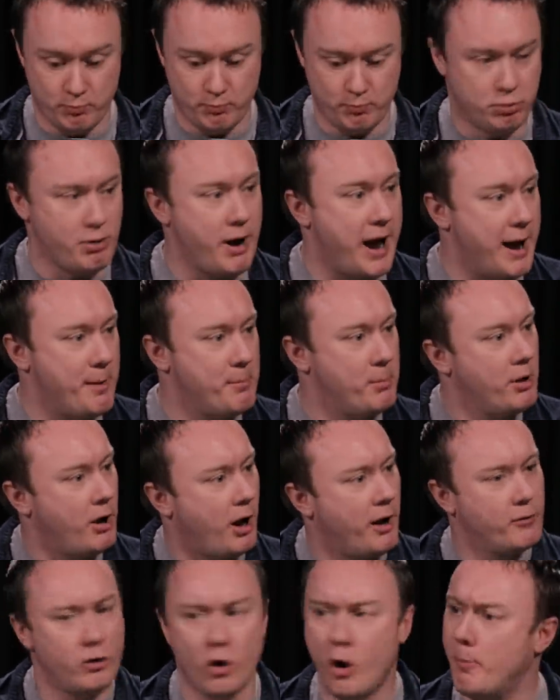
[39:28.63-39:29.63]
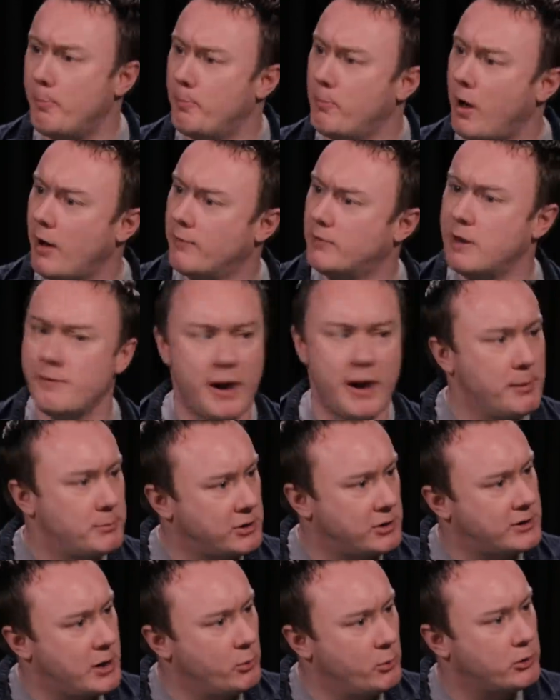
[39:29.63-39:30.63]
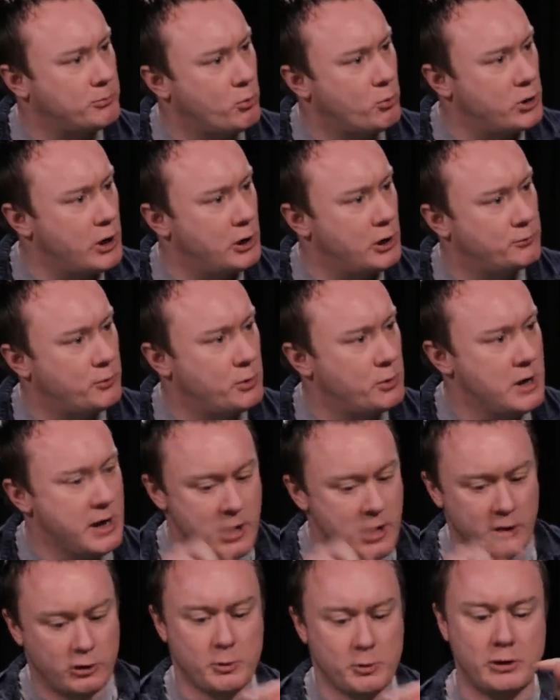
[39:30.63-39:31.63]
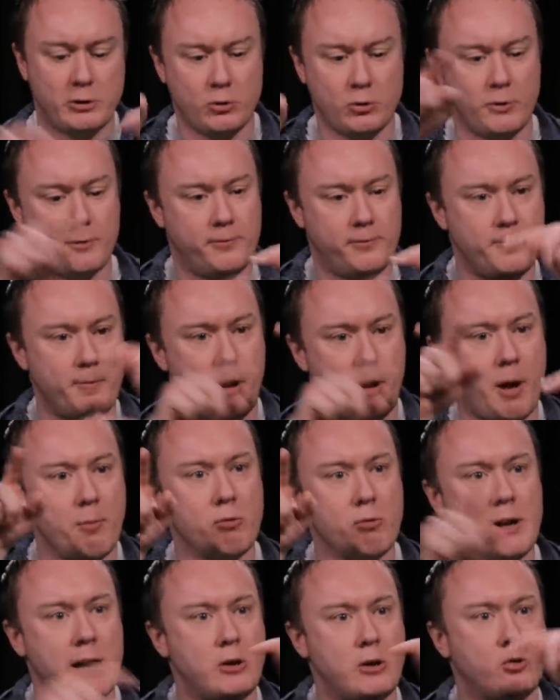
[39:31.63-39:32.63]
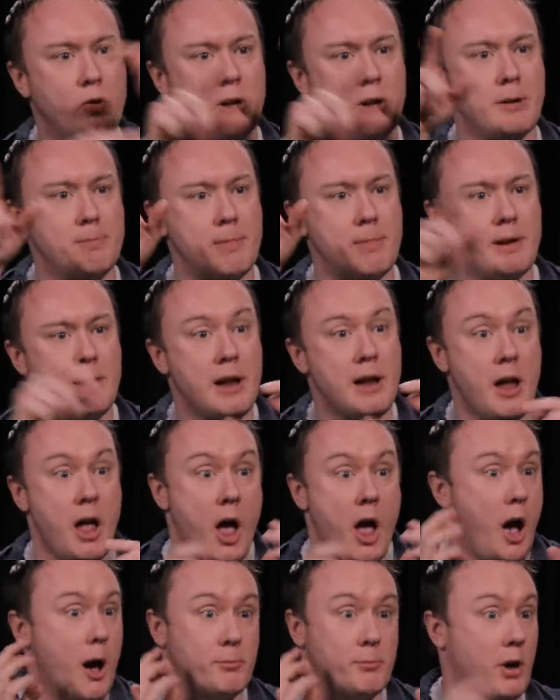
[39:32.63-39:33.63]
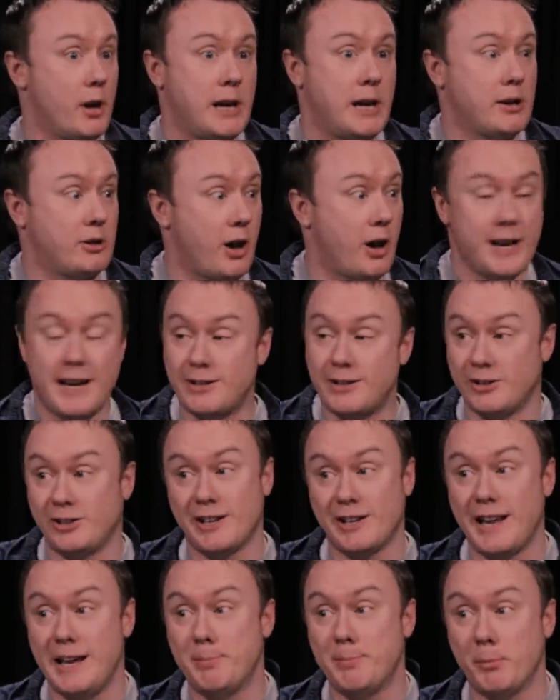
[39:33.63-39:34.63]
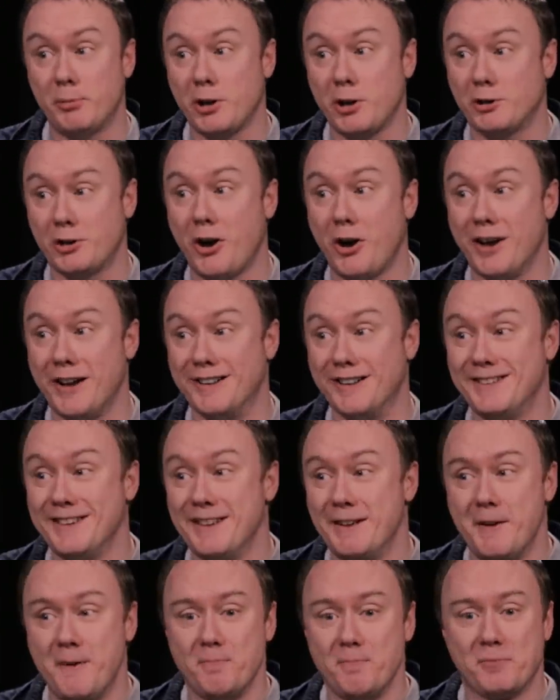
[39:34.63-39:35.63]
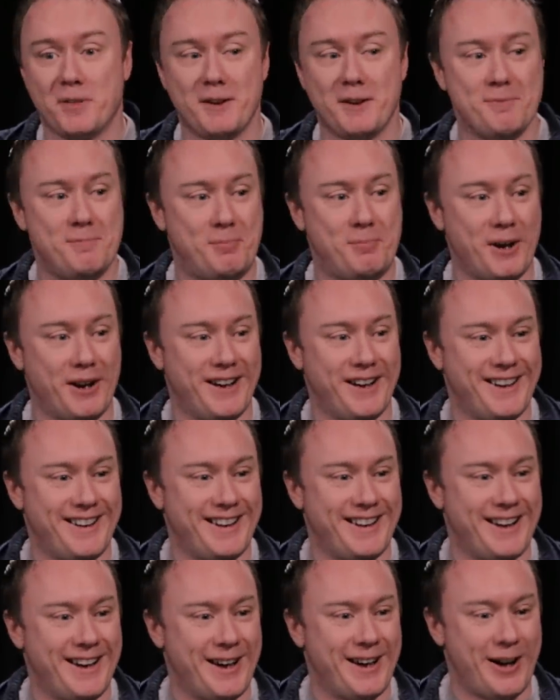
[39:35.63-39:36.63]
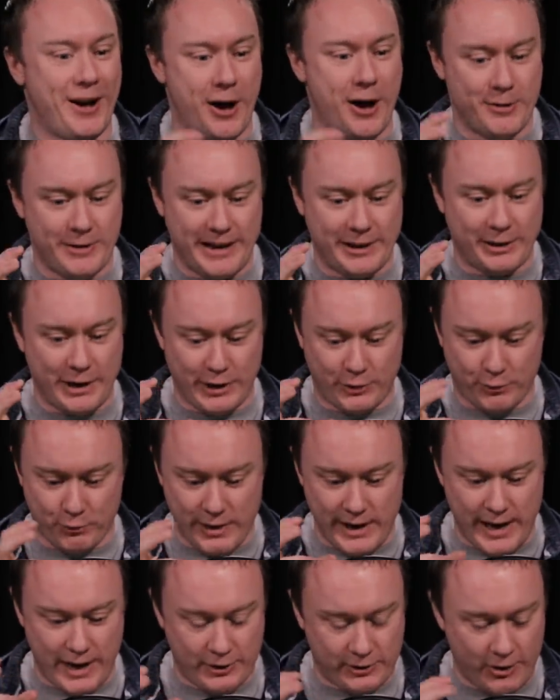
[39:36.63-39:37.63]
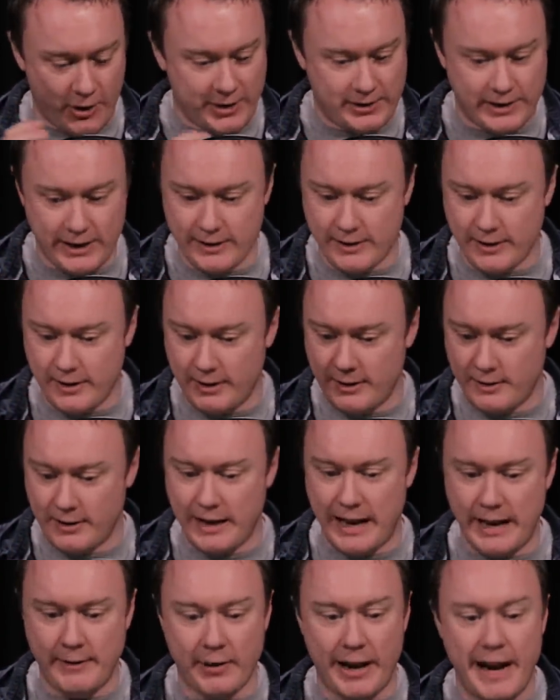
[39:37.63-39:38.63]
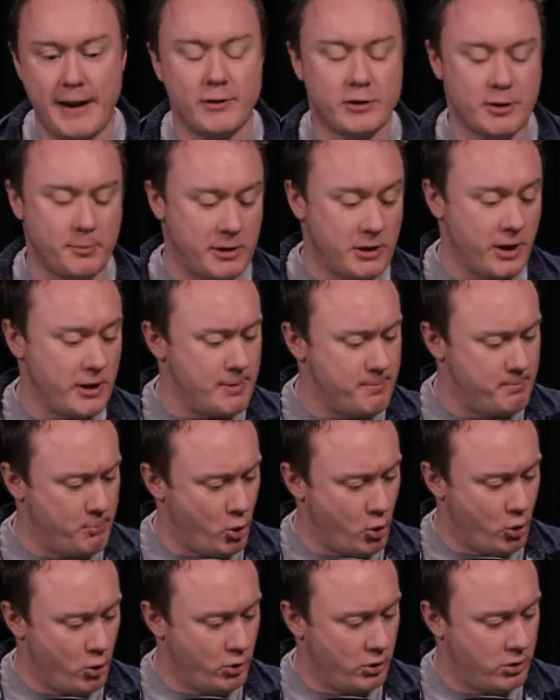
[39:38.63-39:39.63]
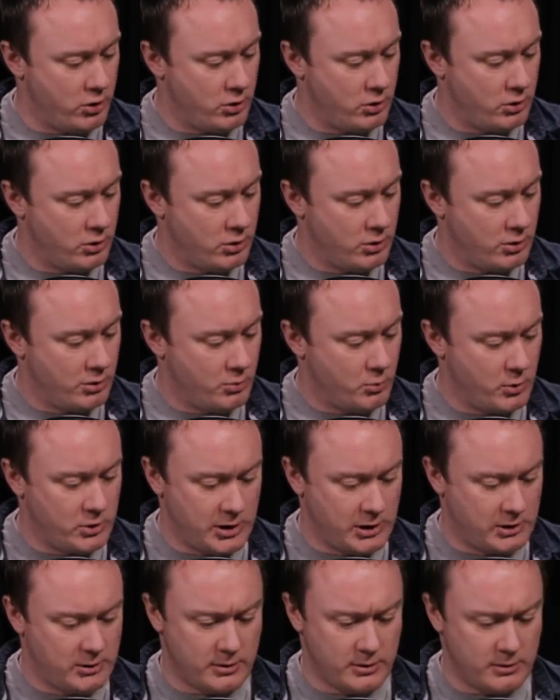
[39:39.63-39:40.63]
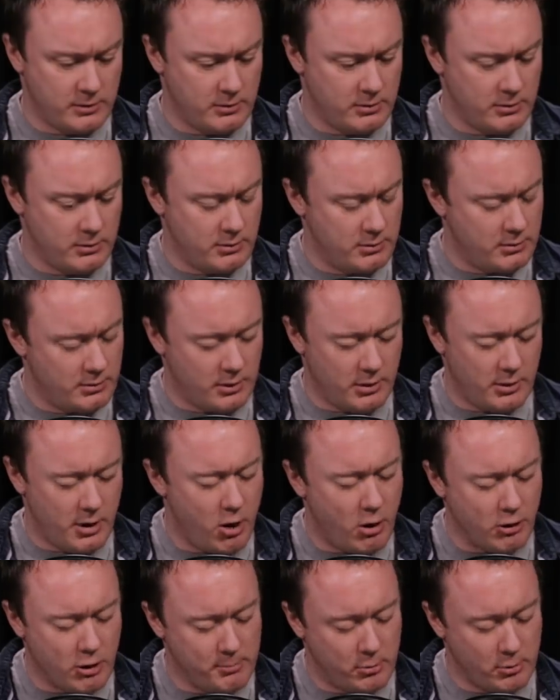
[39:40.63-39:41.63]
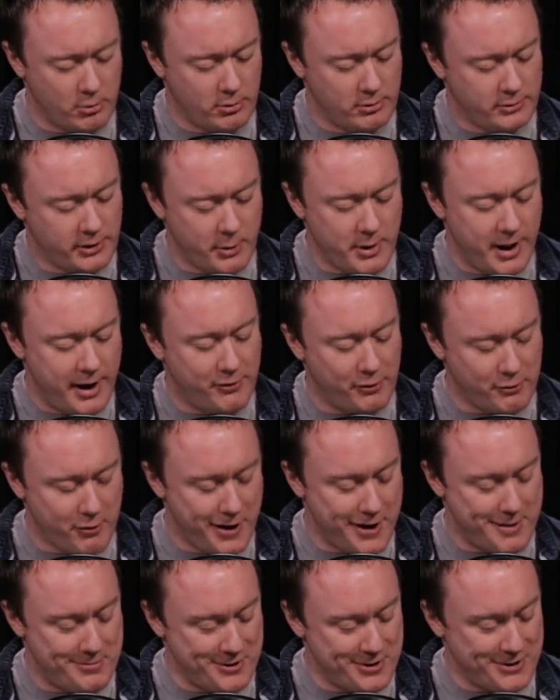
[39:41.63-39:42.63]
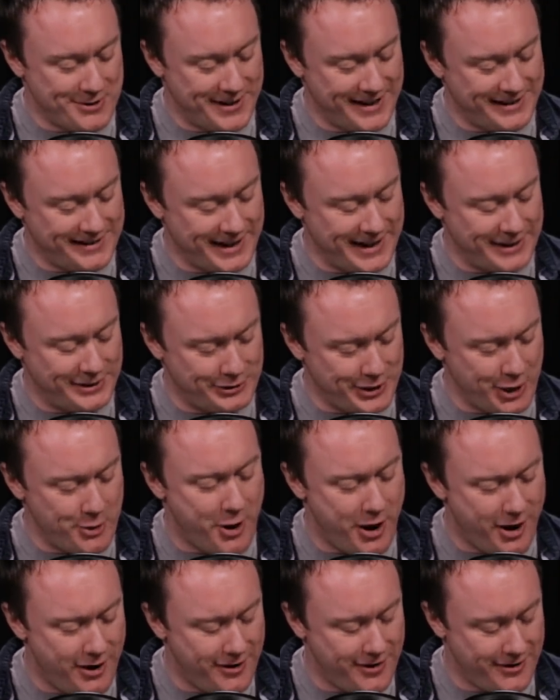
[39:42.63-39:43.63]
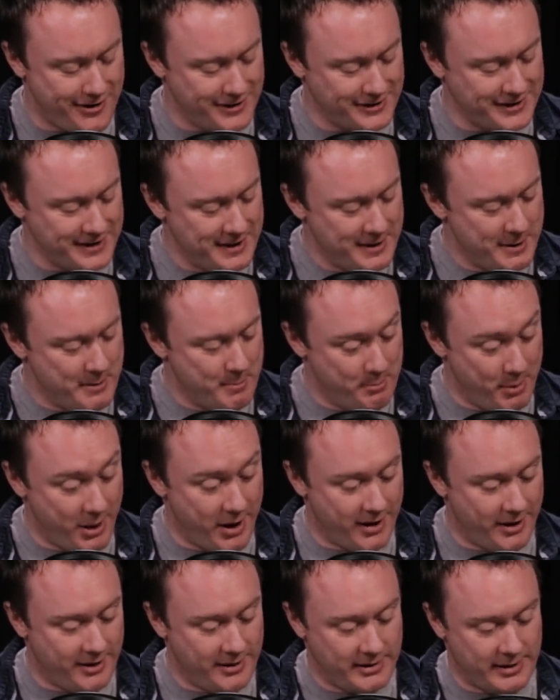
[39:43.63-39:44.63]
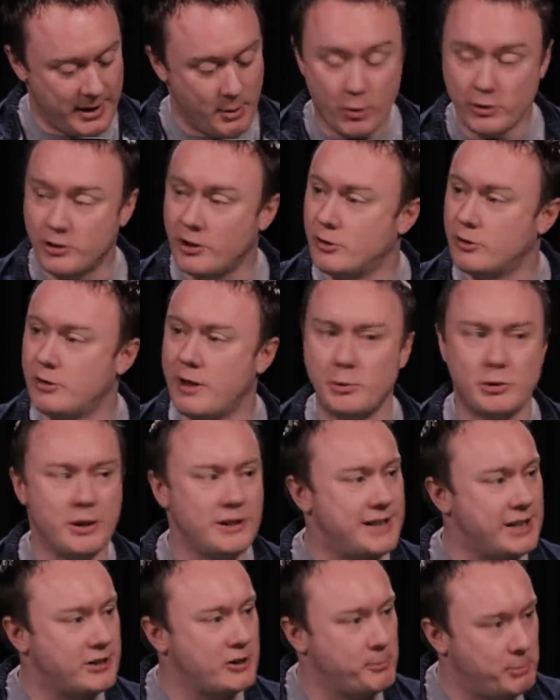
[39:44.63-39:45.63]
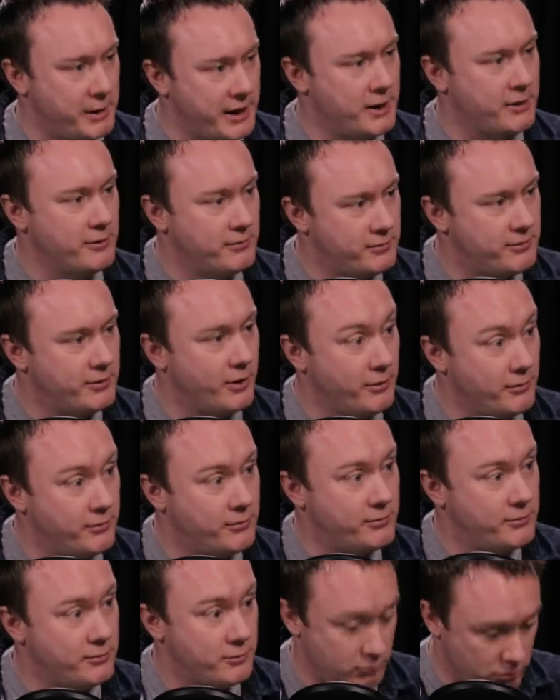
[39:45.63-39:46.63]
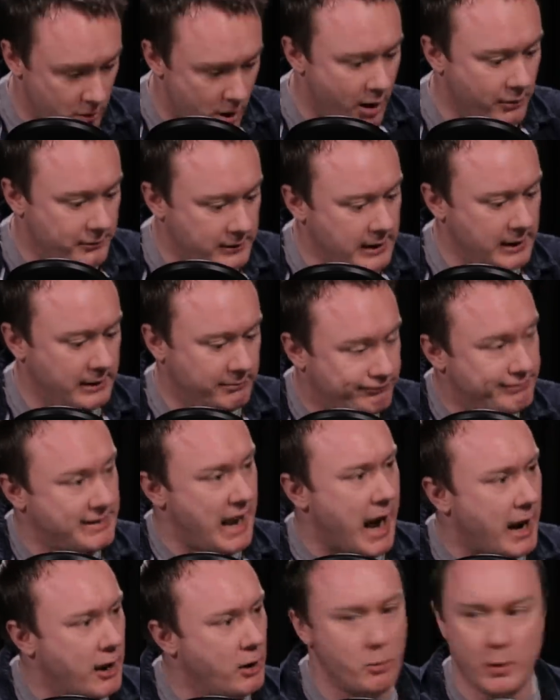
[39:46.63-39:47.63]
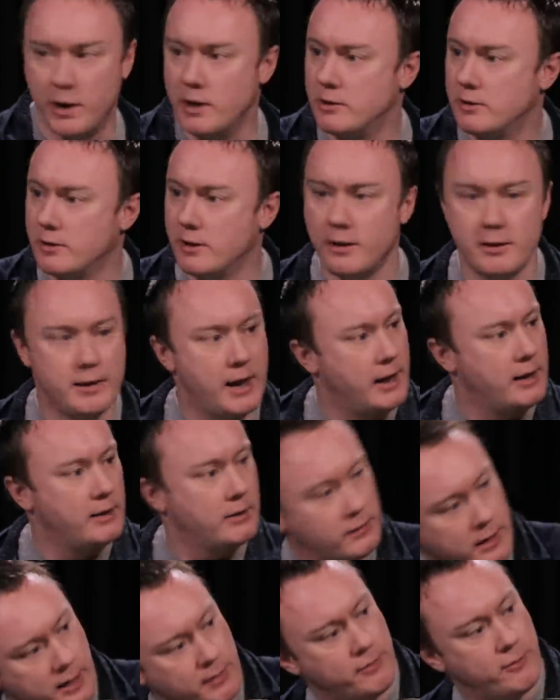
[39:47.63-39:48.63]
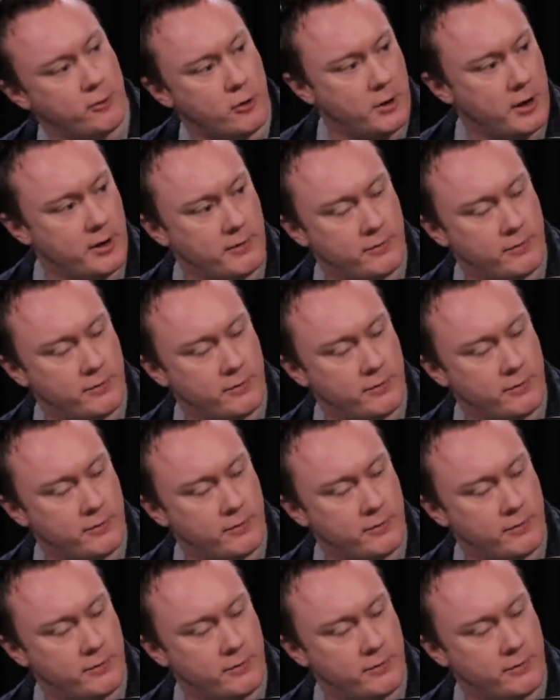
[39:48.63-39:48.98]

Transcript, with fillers: prep, I've got I've mm. developed a skill that's more useful. Yeah. So it's sort of I'm really enjoying them. I'm, i need to, I need to sleep. I'm so tired, but uh, I, it, it's really exciting that even even something like the book, which is horrible. Don't ever write a book. It's, it's so hard. But mm. there was a there was a discipline of of crafting language that then inform, yeah.